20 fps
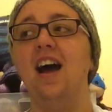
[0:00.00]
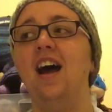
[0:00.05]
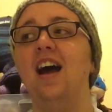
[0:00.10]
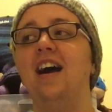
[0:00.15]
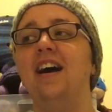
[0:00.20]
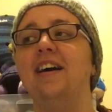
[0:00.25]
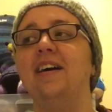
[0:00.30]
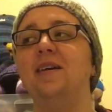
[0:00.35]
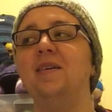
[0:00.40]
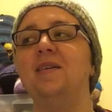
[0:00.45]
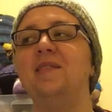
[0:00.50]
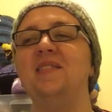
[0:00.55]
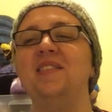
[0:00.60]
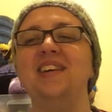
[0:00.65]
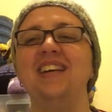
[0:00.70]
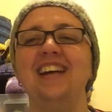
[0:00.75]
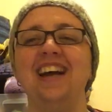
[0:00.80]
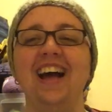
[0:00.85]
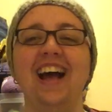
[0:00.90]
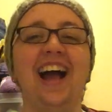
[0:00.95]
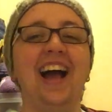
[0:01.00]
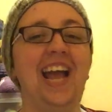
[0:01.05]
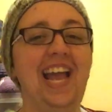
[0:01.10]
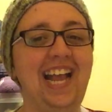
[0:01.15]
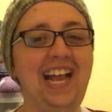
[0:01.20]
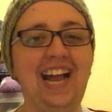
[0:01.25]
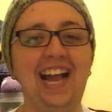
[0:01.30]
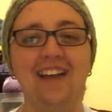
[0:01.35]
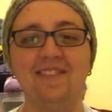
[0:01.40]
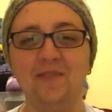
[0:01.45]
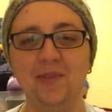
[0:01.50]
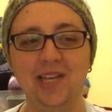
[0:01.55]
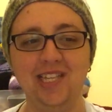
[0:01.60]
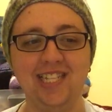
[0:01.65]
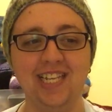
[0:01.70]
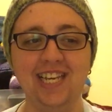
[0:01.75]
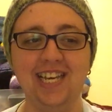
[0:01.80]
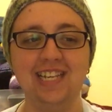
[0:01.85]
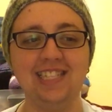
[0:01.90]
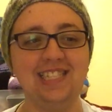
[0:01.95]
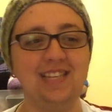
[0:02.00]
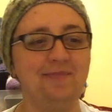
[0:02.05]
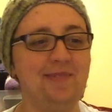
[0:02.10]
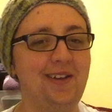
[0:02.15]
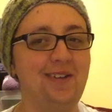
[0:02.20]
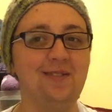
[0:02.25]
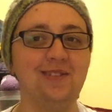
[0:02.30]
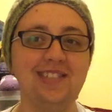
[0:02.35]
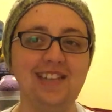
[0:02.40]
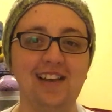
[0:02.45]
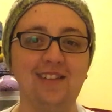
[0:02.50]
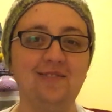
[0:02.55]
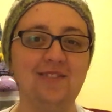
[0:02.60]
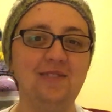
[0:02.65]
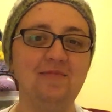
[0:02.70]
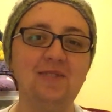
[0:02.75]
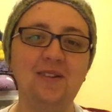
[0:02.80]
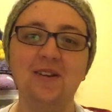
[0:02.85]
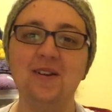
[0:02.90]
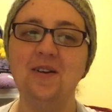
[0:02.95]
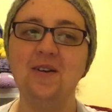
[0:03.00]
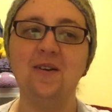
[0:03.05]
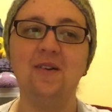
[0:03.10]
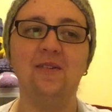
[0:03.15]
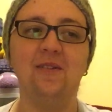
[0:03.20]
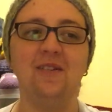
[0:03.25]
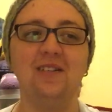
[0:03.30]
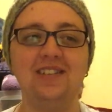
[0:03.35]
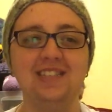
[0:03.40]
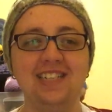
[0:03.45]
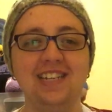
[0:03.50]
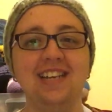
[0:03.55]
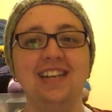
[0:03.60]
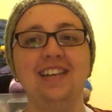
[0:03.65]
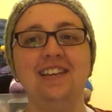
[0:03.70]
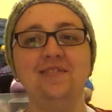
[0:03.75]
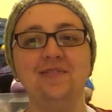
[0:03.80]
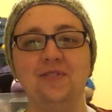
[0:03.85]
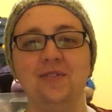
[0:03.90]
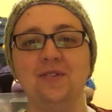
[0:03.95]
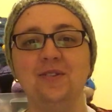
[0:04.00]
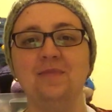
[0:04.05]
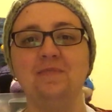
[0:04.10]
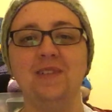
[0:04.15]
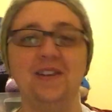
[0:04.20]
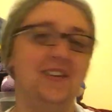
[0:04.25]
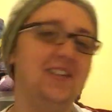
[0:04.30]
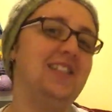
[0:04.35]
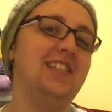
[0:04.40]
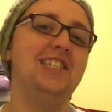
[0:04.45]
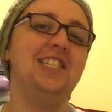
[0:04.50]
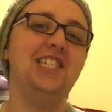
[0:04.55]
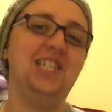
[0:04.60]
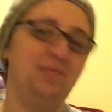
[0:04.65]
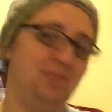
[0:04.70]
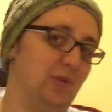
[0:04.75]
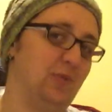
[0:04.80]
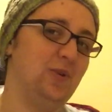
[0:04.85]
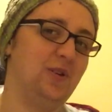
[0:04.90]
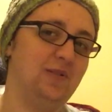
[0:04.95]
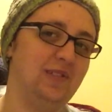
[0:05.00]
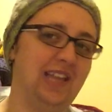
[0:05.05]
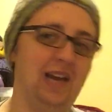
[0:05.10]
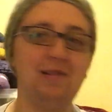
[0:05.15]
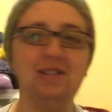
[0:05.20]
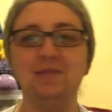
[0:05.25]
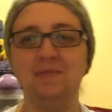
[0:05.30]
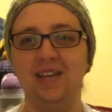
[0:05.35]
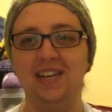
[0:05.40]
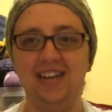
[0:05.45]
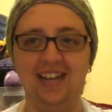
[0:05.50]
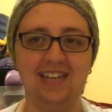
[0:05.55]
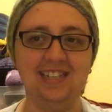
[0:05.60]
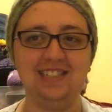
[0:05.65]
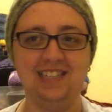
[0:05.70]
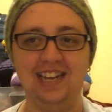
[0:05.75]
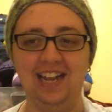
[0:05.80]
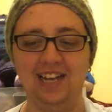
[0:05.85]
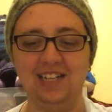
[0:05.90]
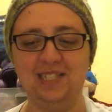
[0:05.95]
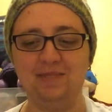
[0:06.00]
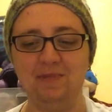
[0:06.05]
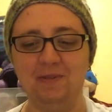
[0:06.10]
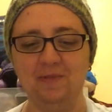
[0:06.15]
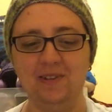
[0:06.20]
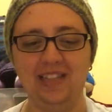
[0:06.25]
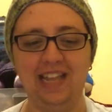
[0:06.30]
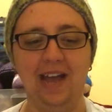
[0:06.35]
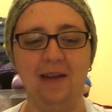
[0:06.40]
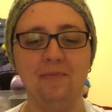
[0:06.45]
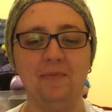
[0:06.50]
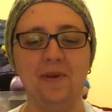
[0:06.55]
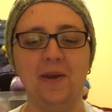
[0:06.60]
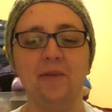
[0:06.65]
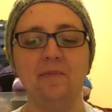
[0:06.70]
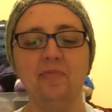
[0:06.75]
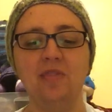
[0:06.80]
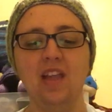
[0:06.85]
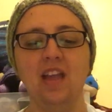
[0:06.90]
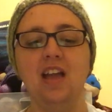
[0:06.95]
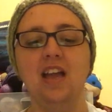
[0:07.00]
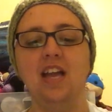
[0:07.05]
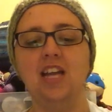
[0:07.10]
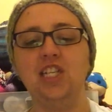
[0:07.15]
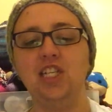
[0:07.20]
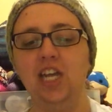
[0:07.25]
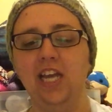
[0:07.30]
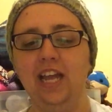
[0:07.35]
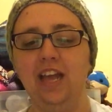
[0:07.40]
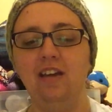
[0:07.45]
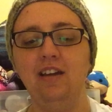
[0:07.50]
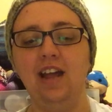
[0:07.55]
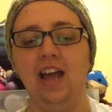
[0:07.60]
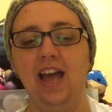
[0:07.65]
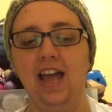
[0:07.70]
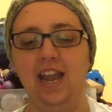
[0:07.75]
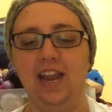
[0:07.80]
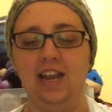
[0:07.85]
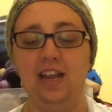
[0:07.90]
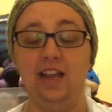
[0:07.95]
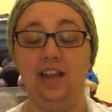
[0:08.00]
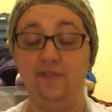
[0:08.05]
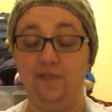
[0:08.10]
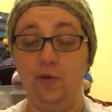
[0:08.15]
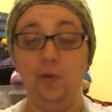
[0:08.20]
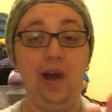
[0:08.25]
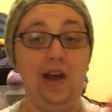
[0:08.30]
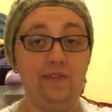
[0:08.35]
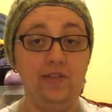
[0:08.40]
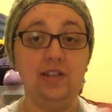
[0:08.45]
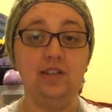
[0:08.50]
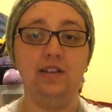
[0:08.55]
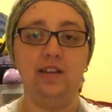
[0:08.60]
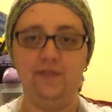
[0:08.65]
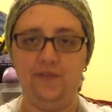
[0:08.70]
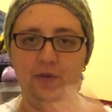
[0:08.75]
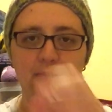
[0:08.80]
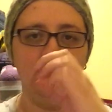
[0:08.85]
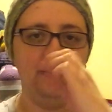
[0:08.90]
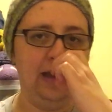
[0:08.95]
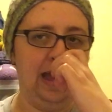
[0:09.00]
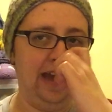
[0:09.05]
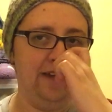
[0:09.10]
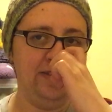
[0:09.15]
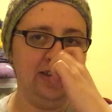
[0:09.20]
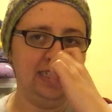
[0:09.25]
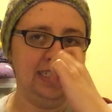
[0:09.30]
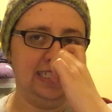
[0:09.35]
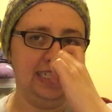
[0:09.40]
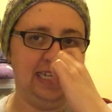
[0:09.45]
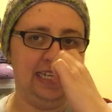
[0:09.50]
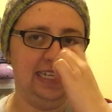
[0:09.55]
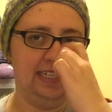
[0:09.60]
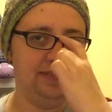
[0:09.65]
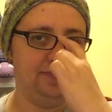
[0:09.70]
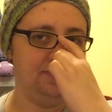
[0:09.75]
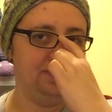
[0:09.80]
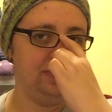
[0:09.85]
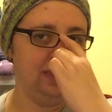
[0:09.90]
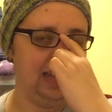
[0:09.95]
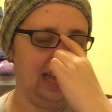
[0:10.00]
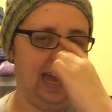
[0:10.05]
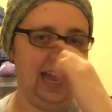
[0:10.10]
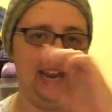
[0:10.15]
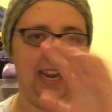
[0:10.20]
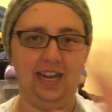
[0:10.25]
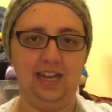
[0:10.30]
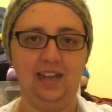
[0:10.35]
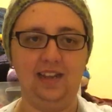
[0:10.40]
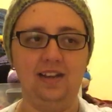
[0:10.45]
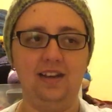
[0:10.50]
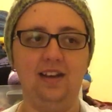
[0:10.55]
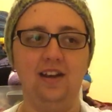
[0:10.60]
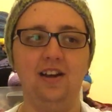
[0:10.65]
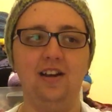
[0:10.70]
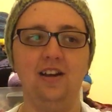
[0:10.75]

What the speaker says: I got my tickets and my hotel room all done for Maryland Sheep and Wool. That was my next announcement with that. But check out Heidi if you haven't seen Heidi.